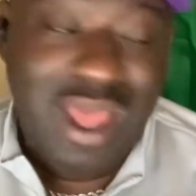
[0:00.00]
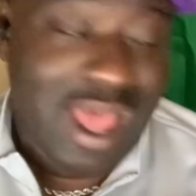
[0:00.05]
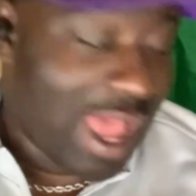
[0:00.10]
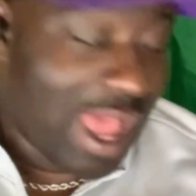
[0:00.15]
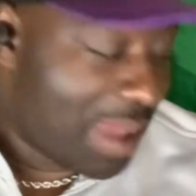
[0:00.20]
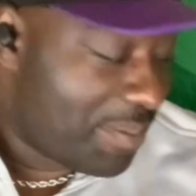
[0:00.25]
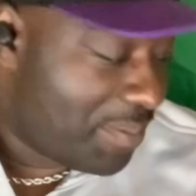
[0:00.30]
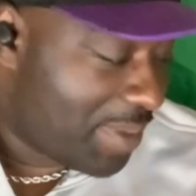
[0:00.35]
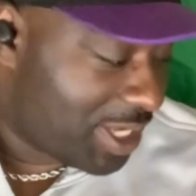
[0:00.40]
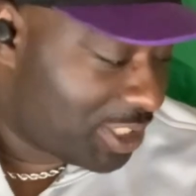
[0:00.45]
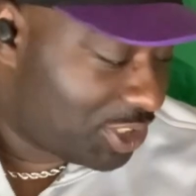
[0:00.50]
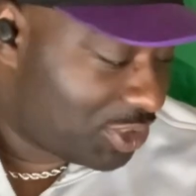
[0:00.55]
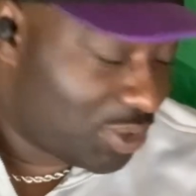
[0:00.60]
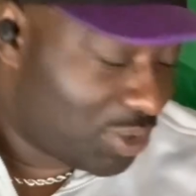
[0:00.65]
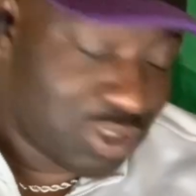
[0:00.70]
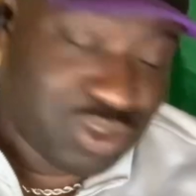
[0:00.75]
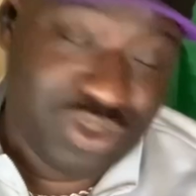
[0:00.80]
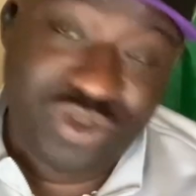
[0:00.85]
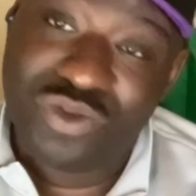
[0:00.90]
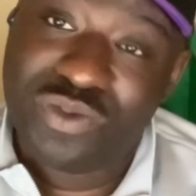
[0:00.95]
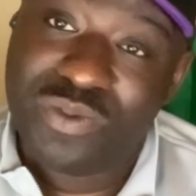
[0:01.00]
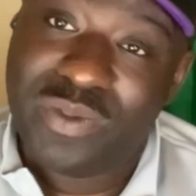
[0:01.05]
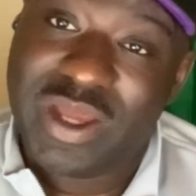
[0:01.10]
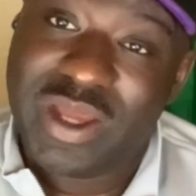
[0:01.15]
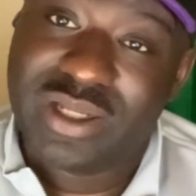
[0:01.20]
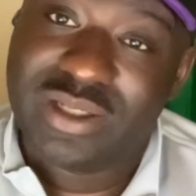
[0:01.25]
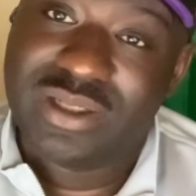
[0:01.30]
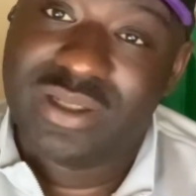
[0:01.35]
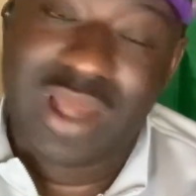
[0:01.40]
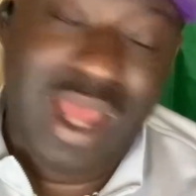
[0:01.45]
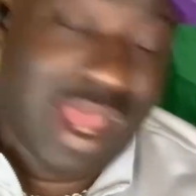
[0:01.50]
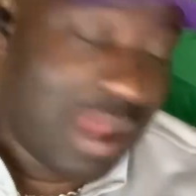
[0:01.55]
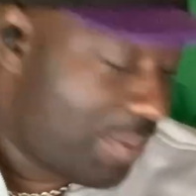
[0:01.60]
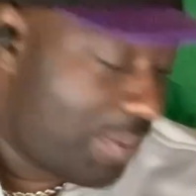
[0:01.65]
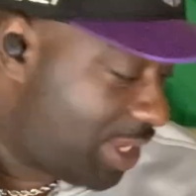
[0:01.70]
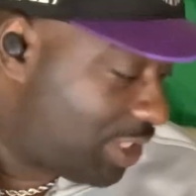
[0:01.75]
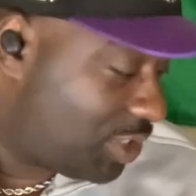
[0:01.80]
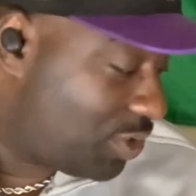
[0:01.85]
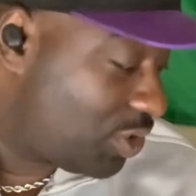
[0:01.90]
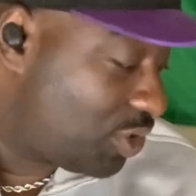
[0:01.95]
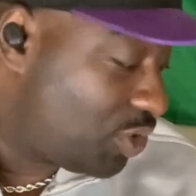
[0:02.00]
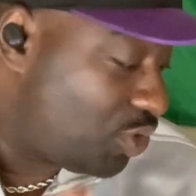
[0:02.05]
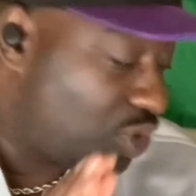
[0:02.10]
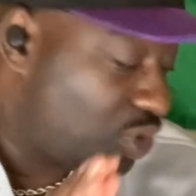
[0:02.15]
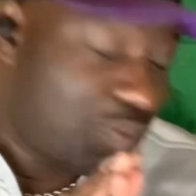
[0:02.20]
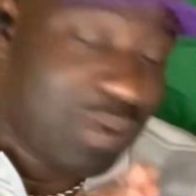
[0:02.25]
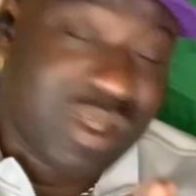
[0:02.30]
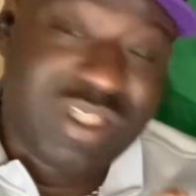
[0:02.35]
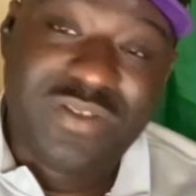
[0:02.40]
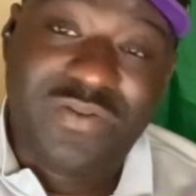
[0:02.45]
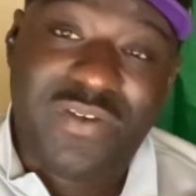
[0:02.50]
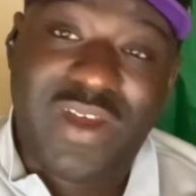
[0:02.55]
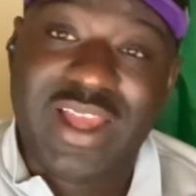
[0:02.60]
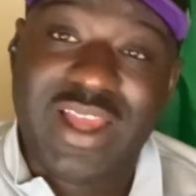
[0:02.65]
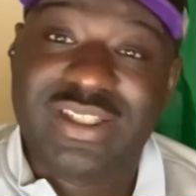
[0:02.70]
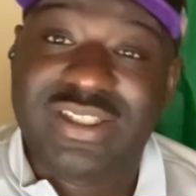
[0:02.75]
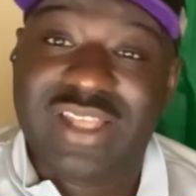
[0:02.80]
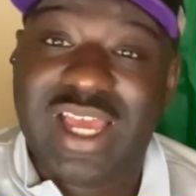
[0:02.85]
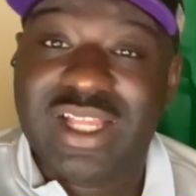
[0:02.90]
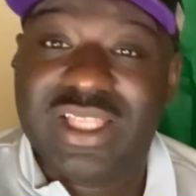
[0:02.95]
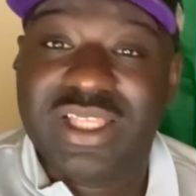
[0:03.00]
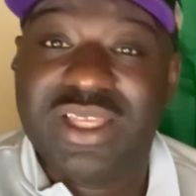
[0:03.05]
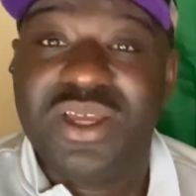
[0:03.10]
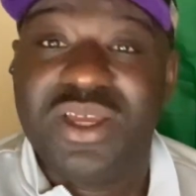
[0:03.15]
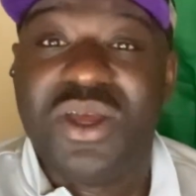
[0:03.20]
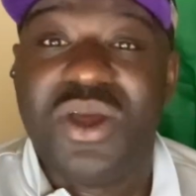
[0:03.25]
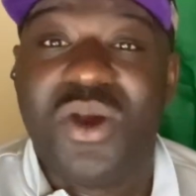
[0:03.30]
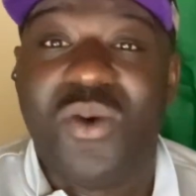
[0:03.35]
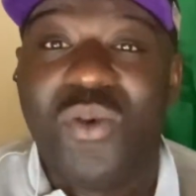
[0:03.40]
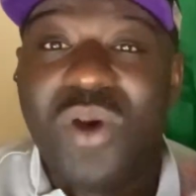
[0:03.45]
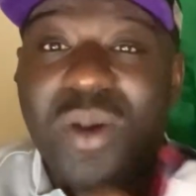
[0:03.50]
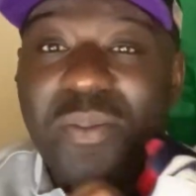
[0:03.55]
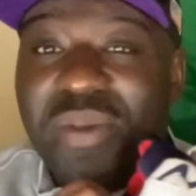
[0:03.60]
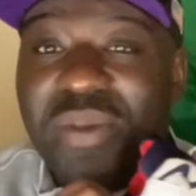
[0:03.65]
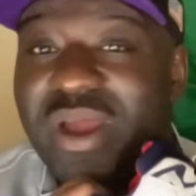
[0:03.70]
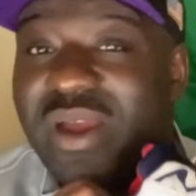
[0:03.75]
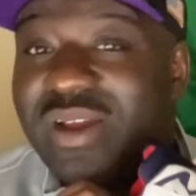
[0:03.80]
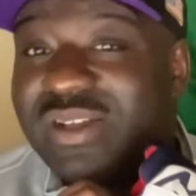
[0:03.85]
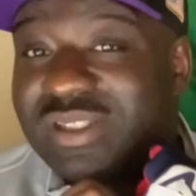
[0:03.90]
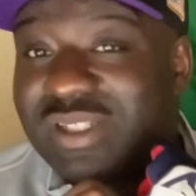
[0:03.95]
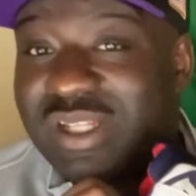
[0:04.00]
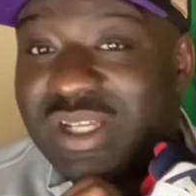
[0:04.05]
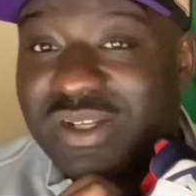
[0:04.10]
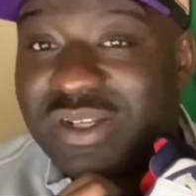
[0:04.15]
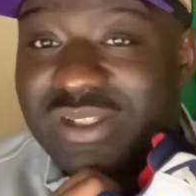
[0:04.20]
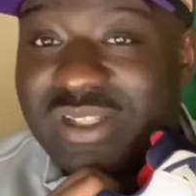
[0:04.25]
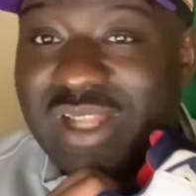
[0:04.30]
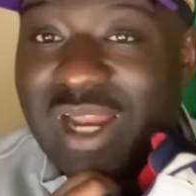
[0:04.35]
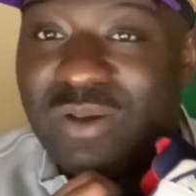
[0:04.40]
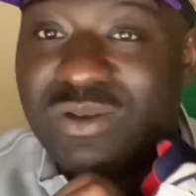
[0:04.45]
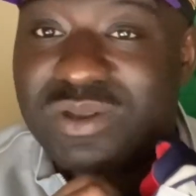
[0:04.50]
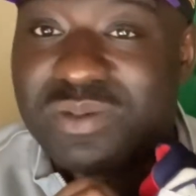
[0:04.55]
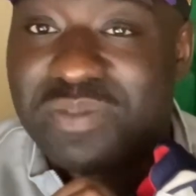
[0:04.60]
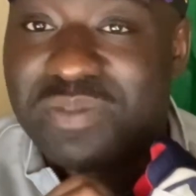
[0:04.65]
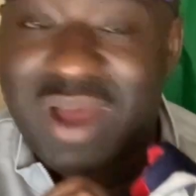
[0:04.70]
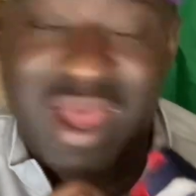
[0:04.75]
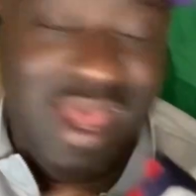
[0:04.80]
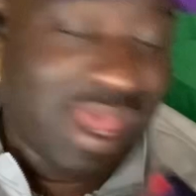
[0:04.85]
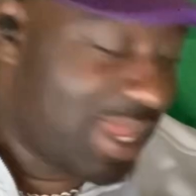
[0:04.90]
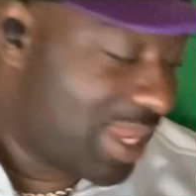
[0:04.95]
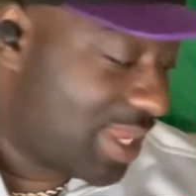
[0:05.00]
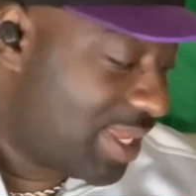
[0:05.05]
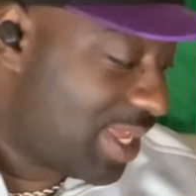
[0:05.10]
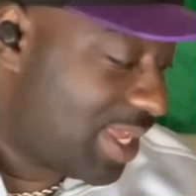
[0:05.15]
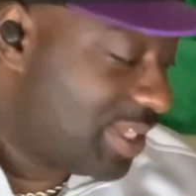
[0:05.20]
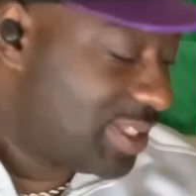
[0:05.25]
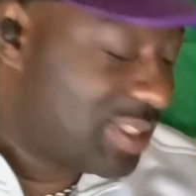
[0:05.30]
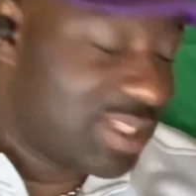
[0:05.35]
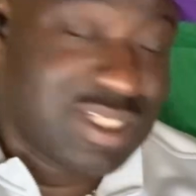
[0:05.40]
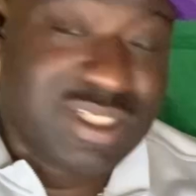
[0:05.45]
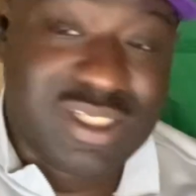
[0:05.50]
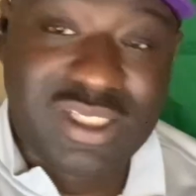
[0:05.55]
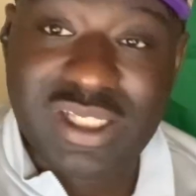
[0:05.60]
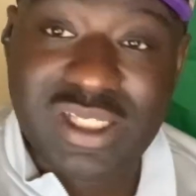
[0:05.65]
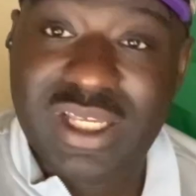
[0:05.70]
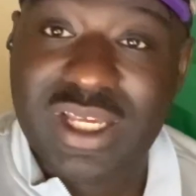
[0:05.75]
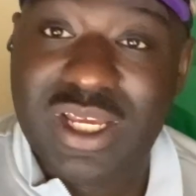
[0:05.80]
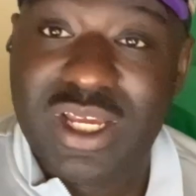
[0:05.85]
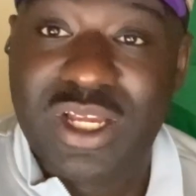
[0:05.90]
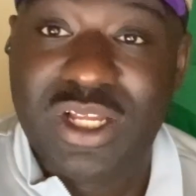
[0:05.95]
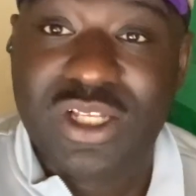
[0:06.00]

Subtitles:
I made sure to specify exactly what pair of sneakers that I was buying, essentially.